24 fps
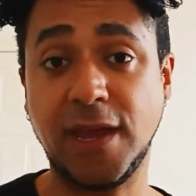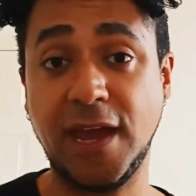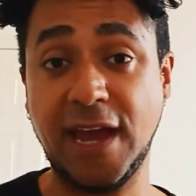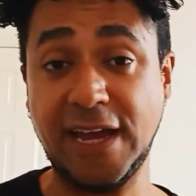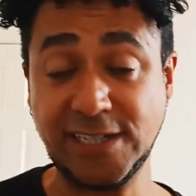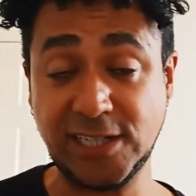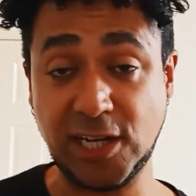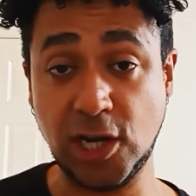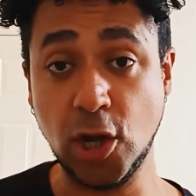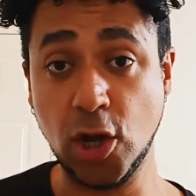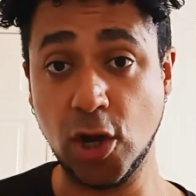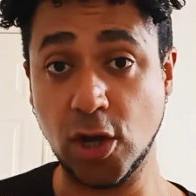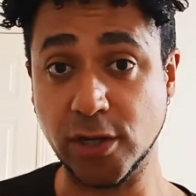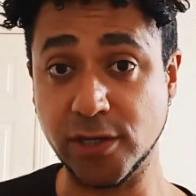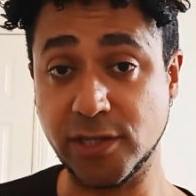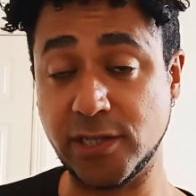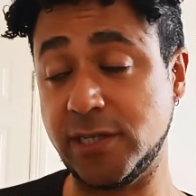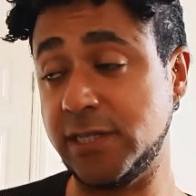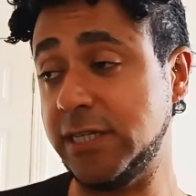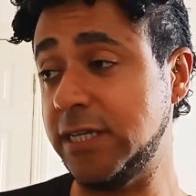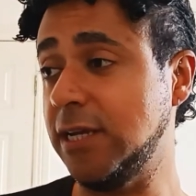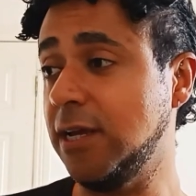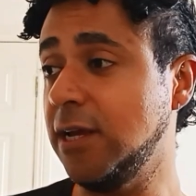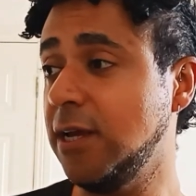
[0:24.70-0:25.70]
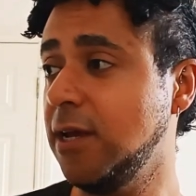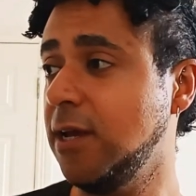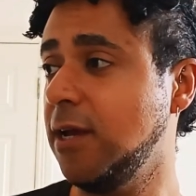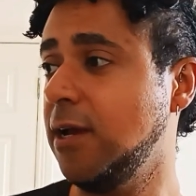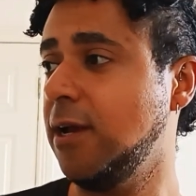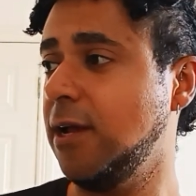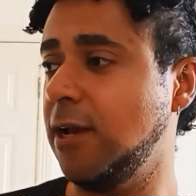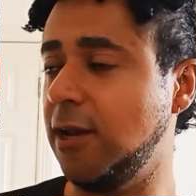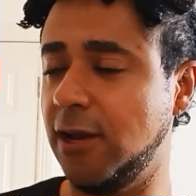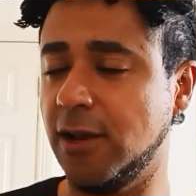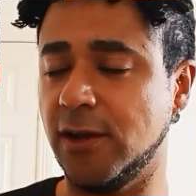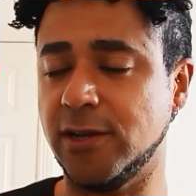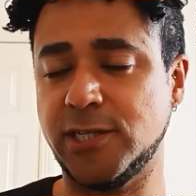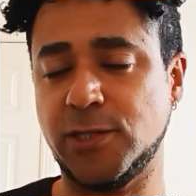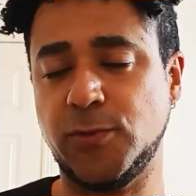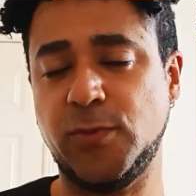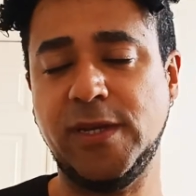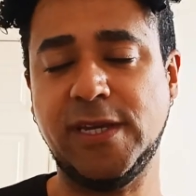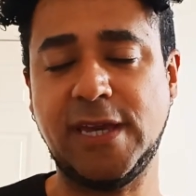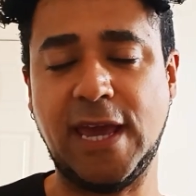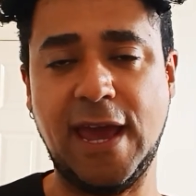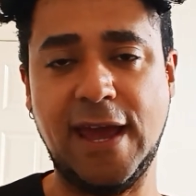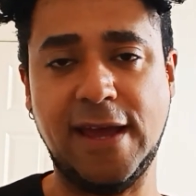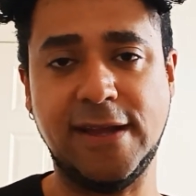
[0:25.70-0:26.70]
at last
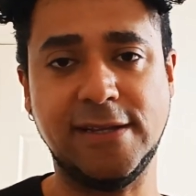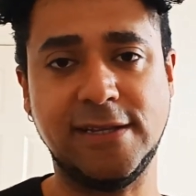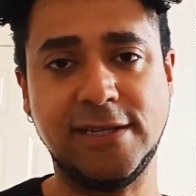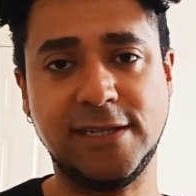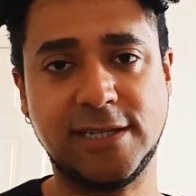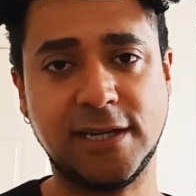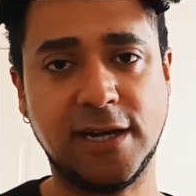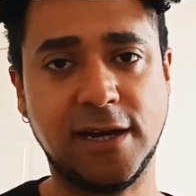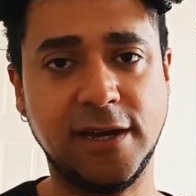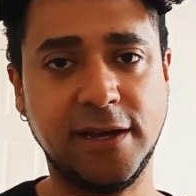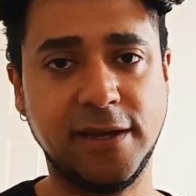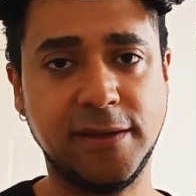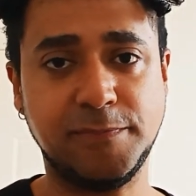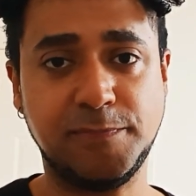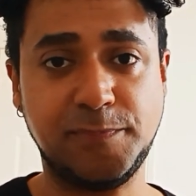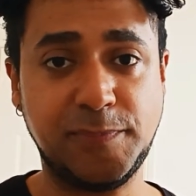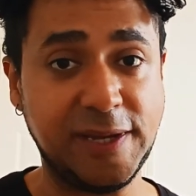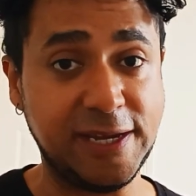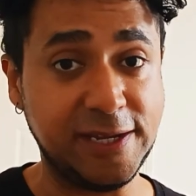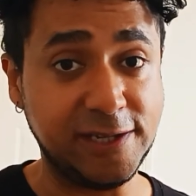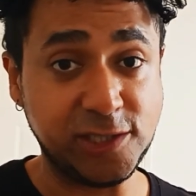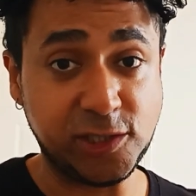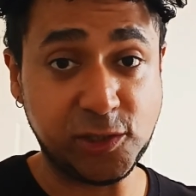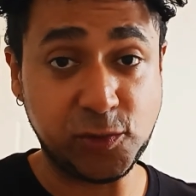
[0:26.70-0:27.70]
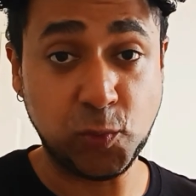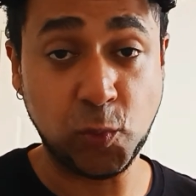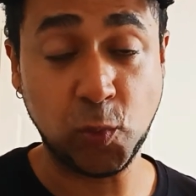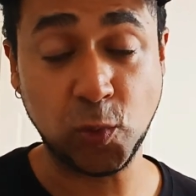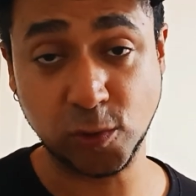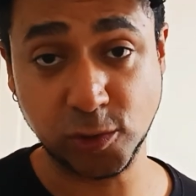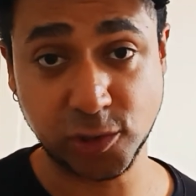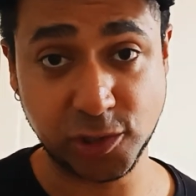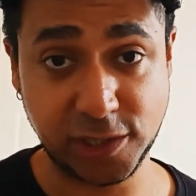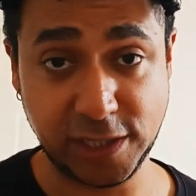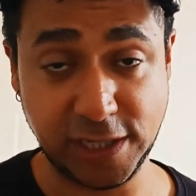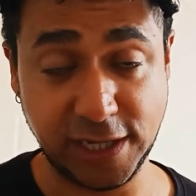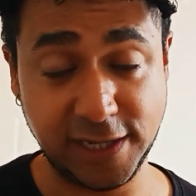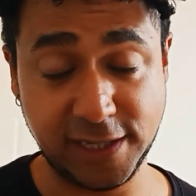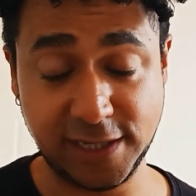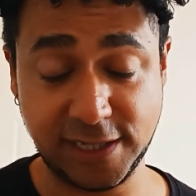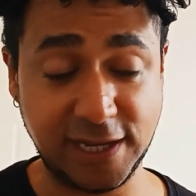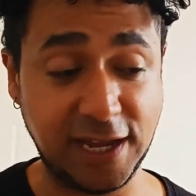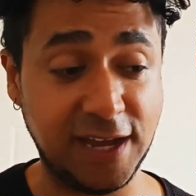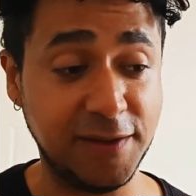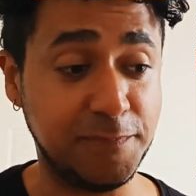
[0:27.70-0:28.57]
weekend, I binge watched it,